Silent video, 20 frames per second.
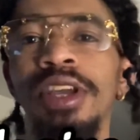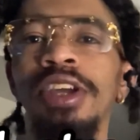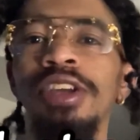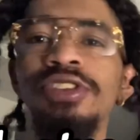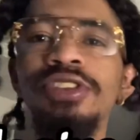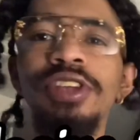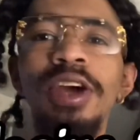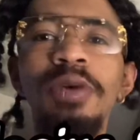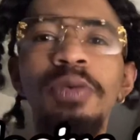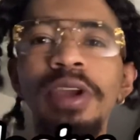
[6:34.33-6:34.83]

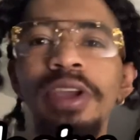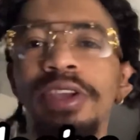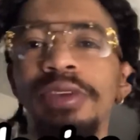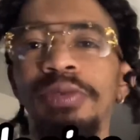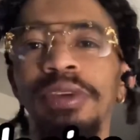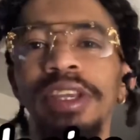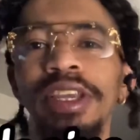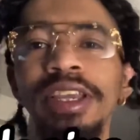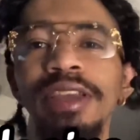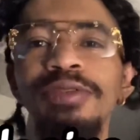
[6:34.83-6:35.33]
so that way
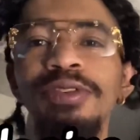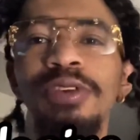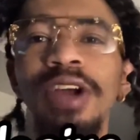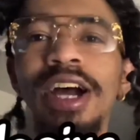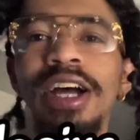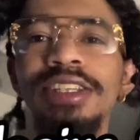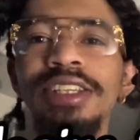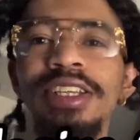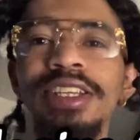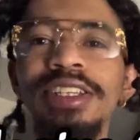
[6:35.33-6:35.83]
we give you
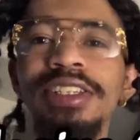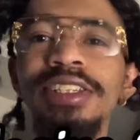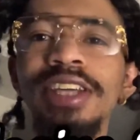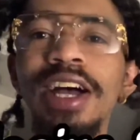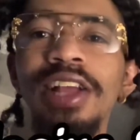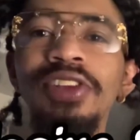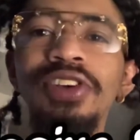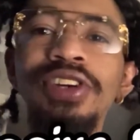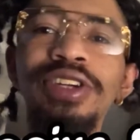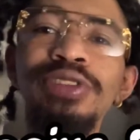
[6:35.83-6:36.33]
guys an inside
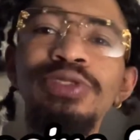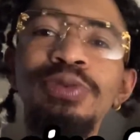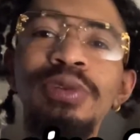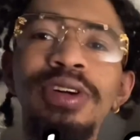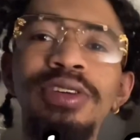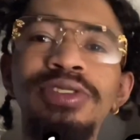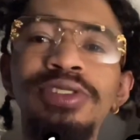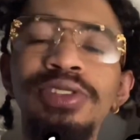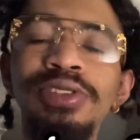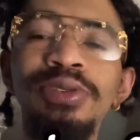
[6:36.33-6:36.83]
look as
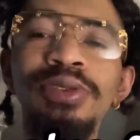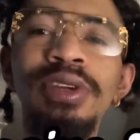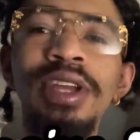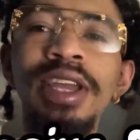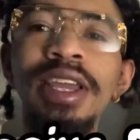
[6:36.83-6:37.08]
well too.